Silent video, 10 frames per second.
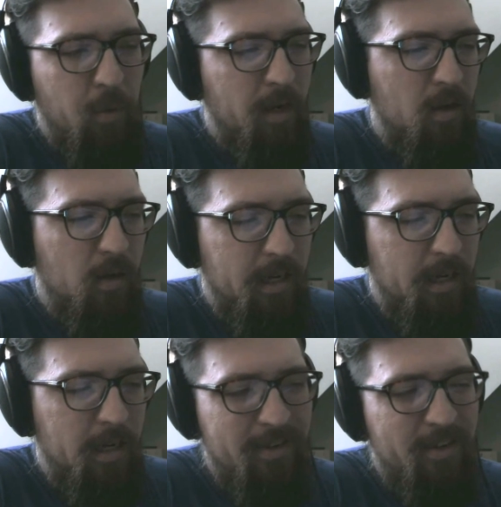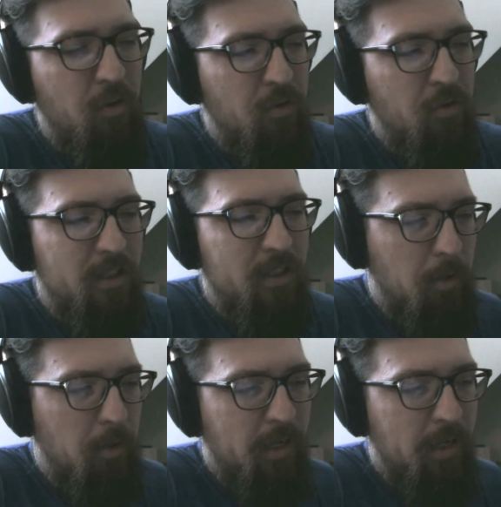we are close to the
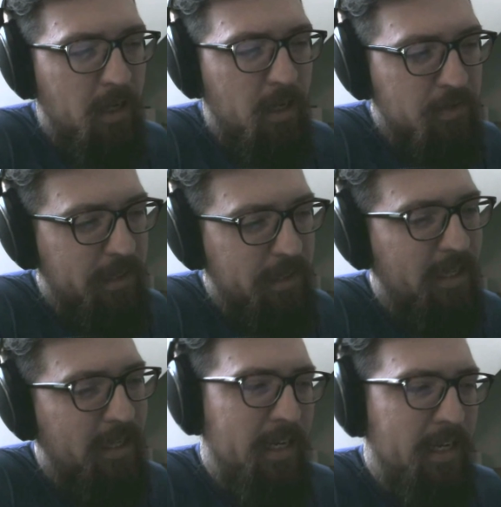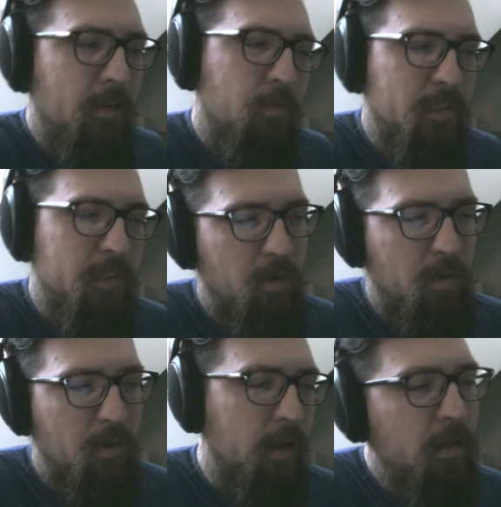community enough to get an idea of what's
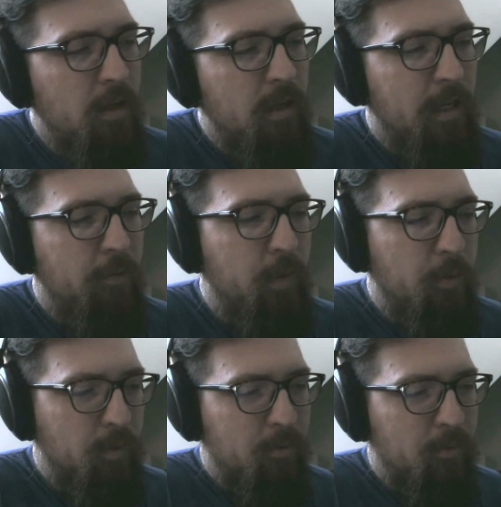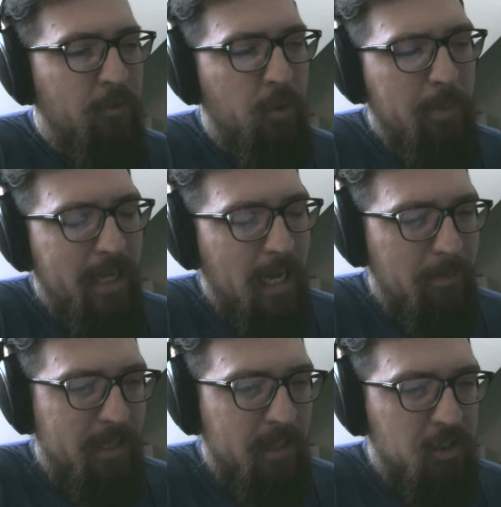going on. If we became
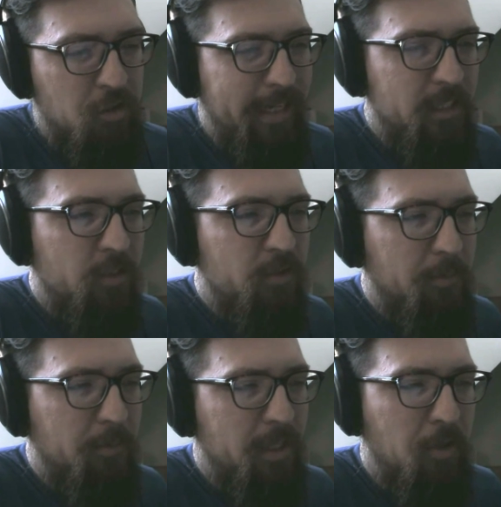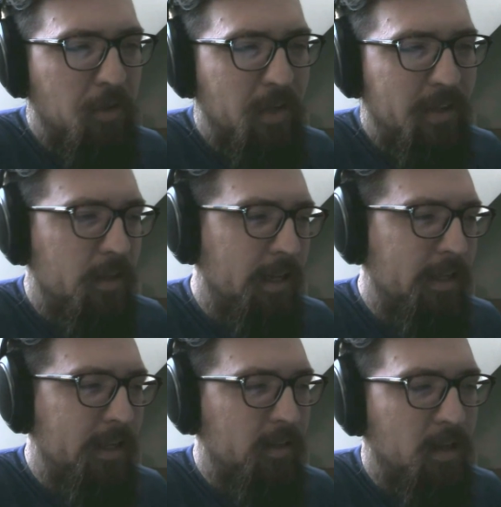estranged from the community, then I
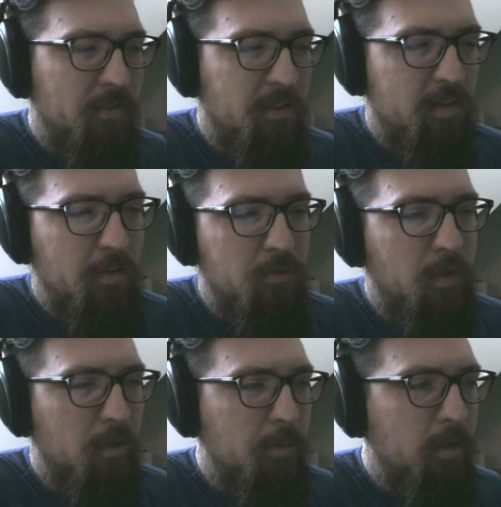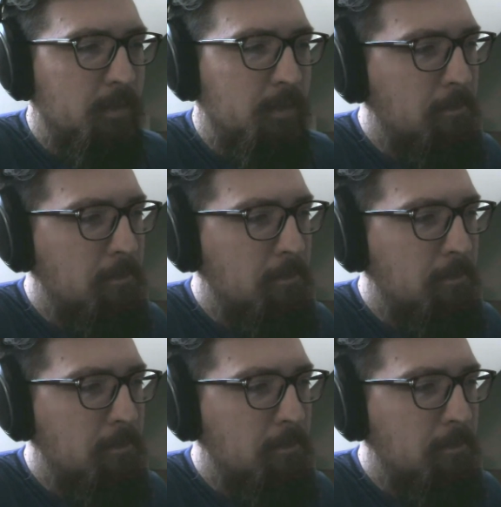think a lot of this stuff would fall apart.